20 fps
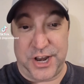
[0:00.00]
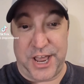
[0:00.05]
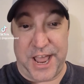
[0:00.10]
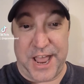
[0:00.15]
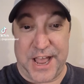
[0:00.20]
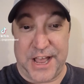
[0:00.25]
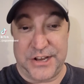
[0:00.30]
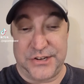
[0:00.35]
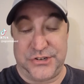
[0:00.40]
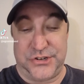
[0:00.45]

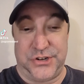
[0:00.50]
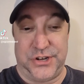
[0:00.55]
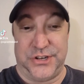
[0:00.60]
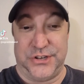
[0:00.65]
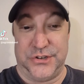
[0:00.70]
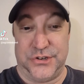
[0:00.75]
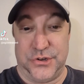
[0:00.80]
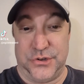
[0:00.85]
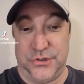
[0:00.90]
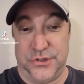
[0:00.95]
hash
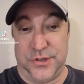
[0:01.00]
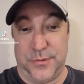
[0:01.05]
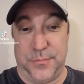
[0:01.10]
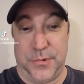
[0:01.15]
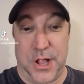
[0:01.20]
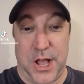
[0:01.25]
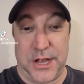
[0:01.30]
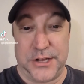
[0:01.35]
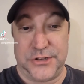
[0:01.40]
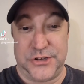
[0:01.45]
into the
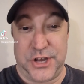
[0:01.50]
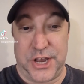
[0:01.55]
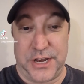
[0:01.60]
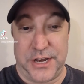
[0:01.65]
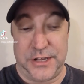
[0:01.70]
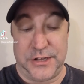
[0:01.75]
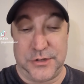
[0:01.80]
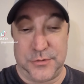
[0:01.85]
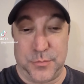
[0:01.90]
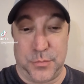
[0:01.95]
blockchain
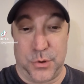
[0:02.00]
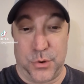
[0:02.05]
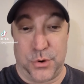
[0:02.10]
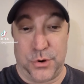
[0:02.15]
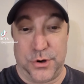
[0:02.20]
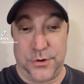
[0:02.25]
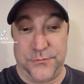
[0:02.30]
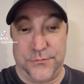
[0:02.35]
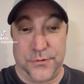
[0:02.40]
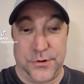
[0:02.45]

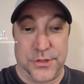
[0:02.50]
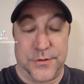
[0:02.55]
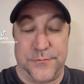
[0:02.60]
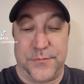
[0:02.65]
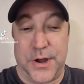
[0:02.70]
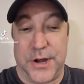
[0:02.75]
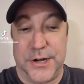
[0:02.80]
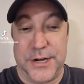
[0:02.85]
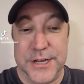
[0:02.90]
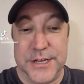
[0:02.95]
explorer for the
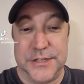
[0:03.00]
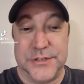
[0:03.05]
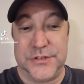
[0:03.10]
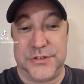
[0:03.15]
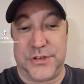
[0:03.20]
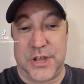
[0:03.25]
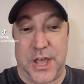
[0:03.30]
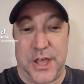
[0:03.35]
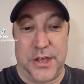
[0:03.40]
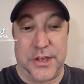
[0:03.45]
various